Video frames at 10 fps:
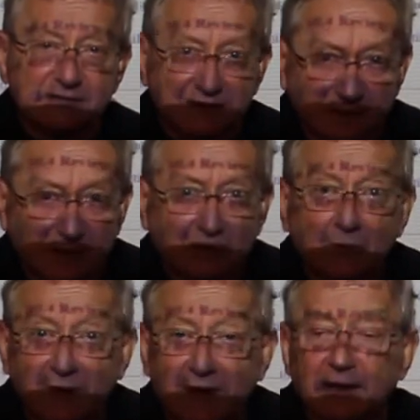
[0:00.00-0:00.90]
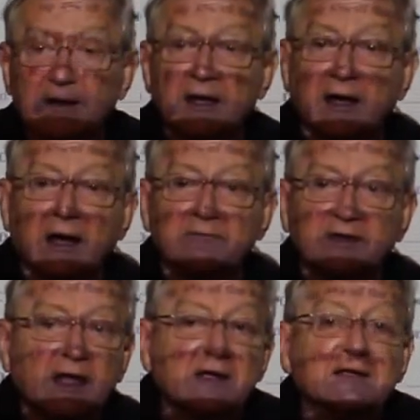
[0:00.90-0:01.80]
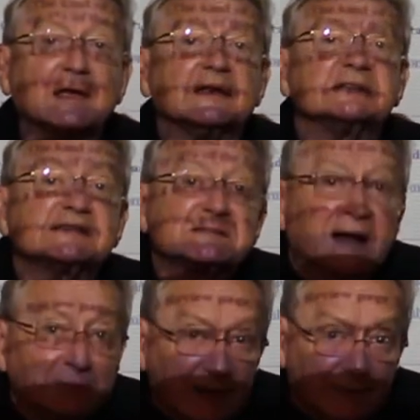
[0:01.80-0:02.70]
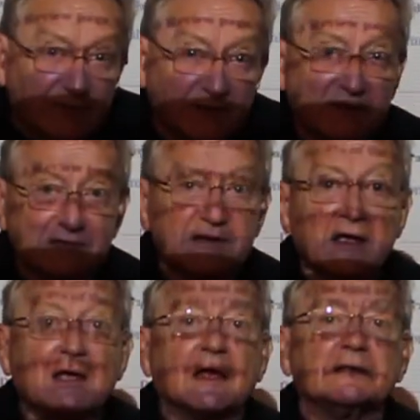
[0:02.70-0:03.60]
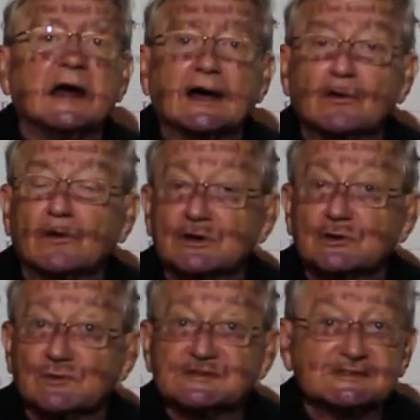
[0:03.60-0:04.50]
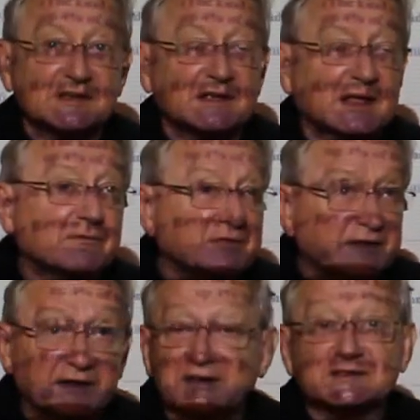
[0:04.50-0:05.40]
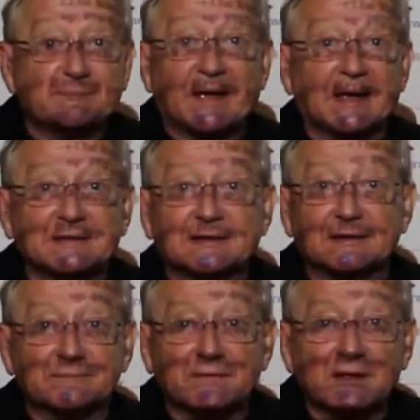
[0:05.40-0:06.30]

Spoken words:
another way of getting some evidence. Not only do we see everything expanding.